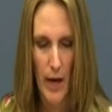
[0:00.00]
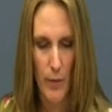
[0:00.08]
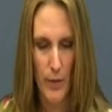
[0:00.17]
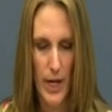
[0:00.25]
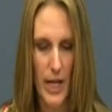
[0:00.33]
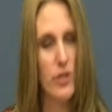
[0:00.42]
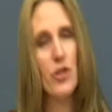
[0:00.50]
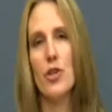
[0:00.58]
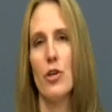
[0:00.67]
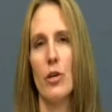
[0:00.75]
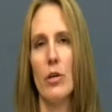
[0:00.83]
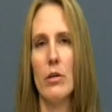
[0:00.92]
and we're not
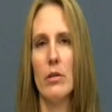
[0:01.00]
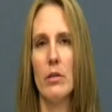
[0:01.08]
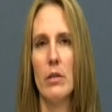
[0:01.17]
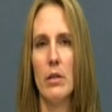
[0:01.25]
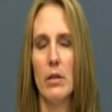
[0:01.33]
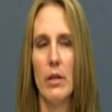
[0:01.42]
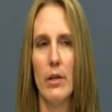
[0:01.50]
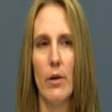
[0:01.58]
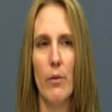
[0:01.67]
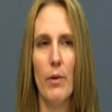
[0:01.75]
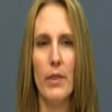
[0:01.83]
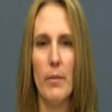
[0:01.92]
sure,
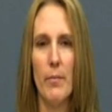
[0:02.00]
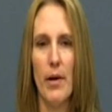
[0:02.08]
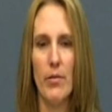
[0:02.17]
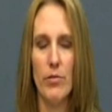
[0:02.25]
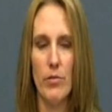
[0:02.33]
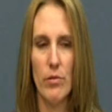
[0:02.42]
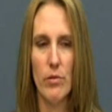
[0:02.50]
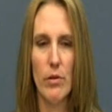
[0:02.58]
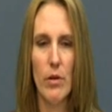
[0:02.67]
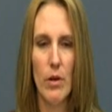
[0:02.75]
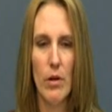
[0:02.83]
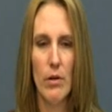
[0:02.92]
what the best